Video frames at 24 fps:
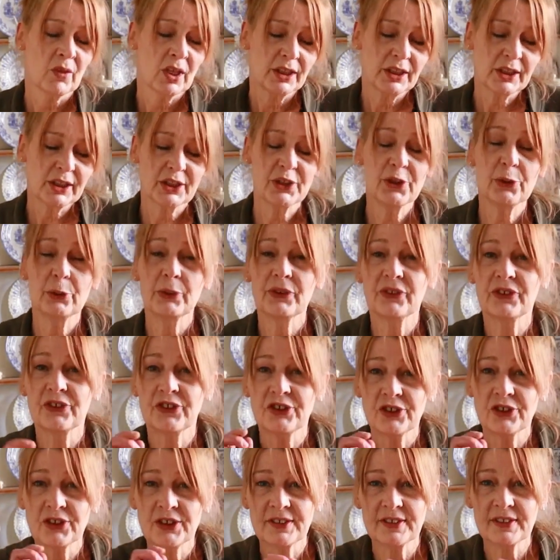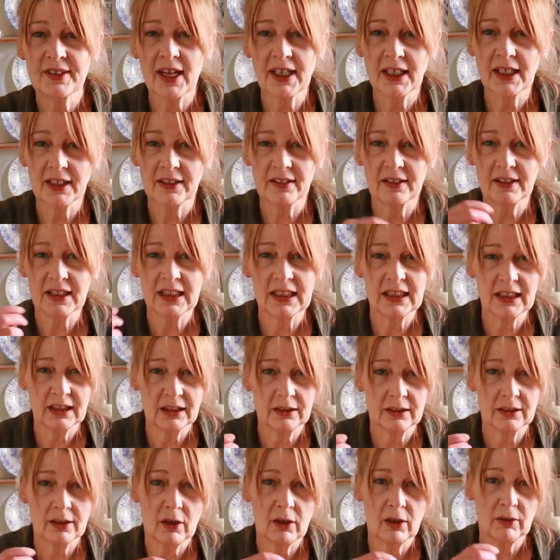You can always take the
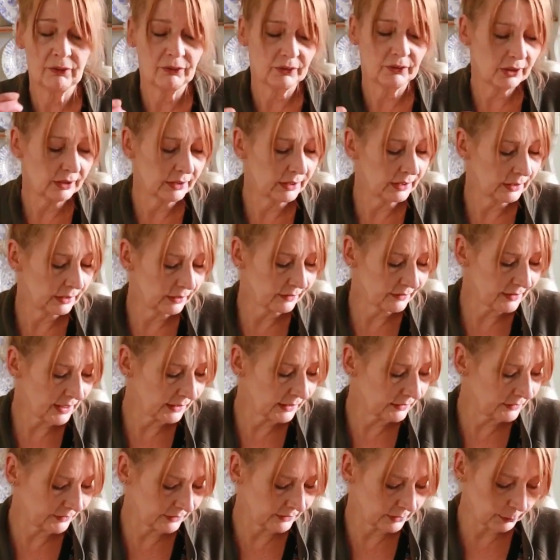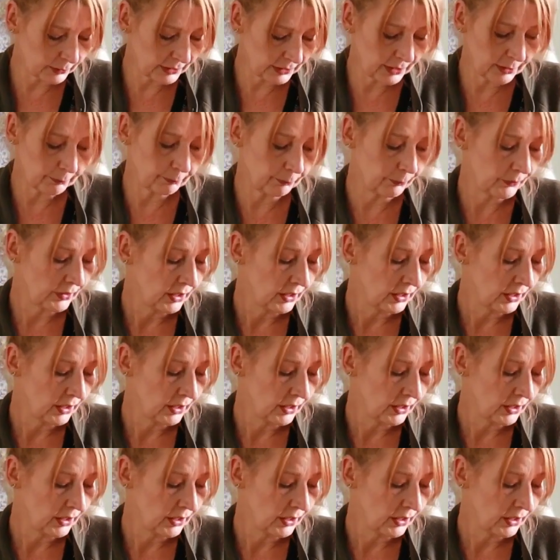lid off and taste a bit.